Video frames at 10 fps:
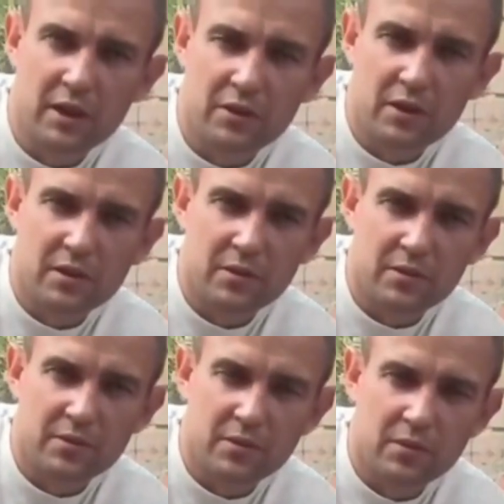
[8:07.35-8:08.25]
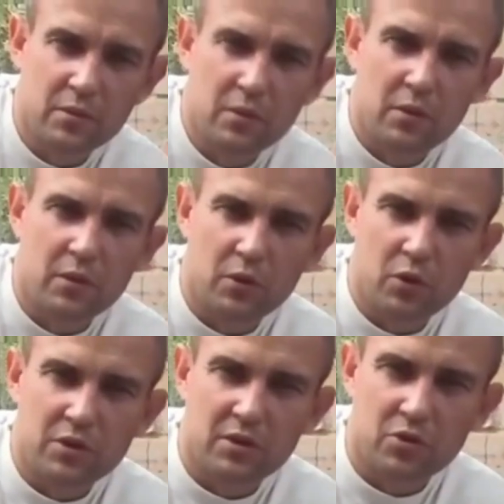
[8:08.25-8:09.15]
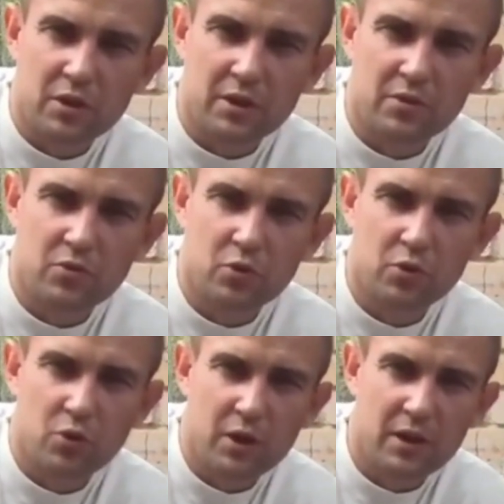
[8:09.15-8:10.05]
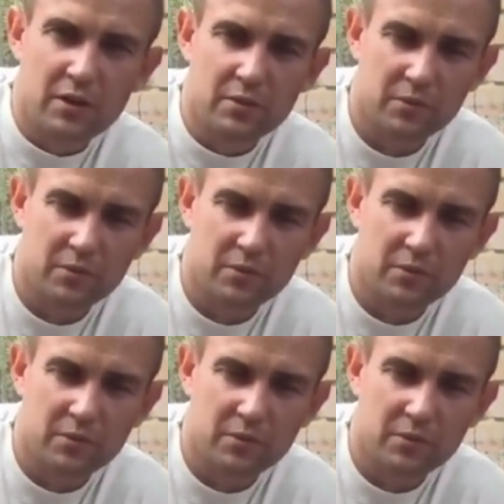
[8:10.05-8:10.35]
acid, concentrated food grade,